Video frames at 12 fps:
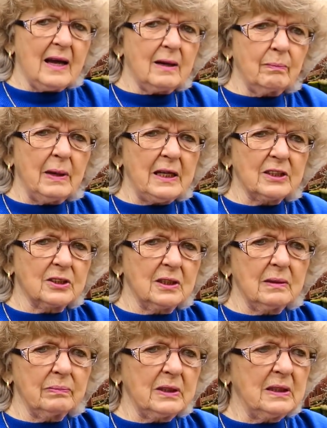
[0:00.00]
to make
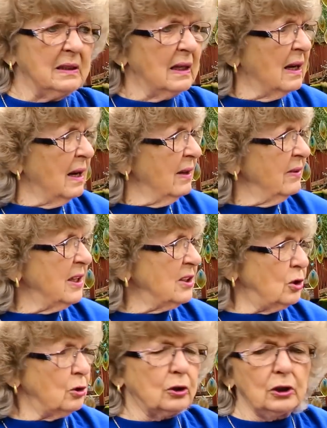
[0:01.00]
something
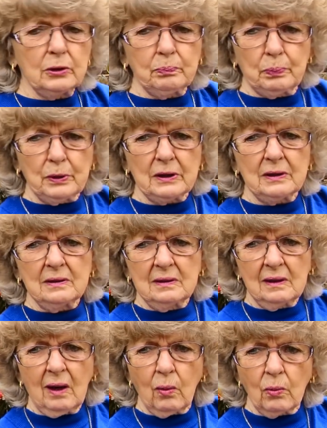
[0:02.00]
that you could put
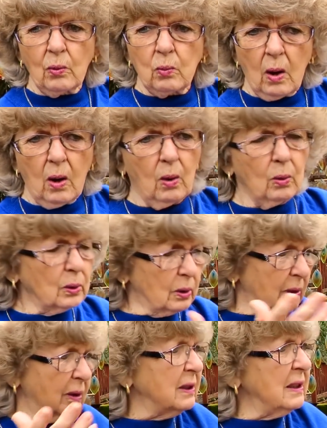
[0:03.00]
on the wall
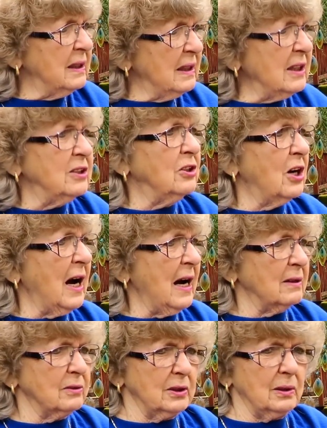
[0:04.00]
or in your
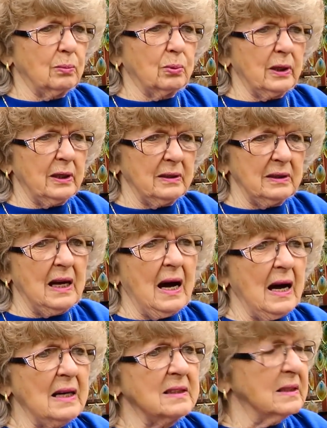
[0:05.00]
house somewhere
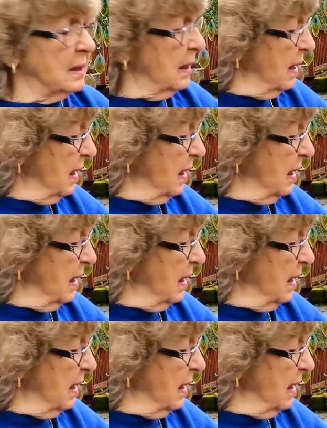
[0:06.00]
nice.